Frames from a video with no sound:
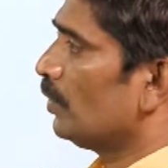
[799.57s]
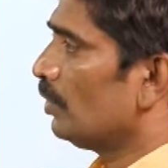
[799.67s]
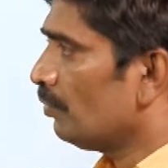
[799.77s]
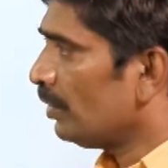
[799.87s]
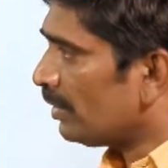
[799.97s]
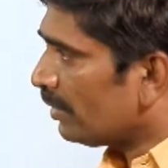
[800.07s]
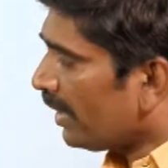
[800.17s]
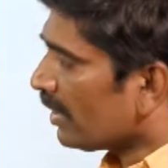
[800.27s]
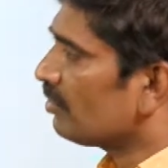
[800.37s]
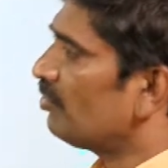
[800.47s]
we take
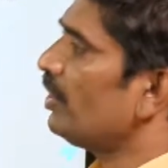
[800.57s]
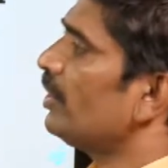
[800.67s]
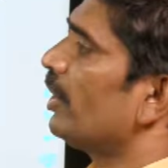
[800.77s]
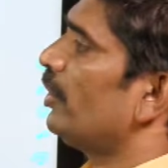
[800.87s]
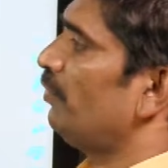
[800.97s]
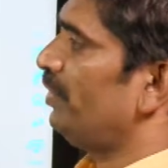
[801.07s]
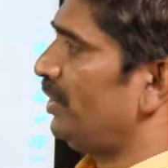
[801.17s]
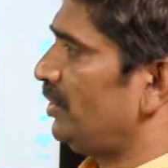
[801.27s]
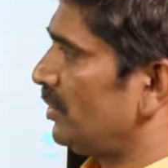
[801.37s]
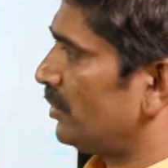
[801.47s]
3 negative
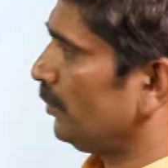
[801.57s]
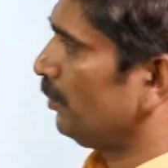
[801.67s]
integers,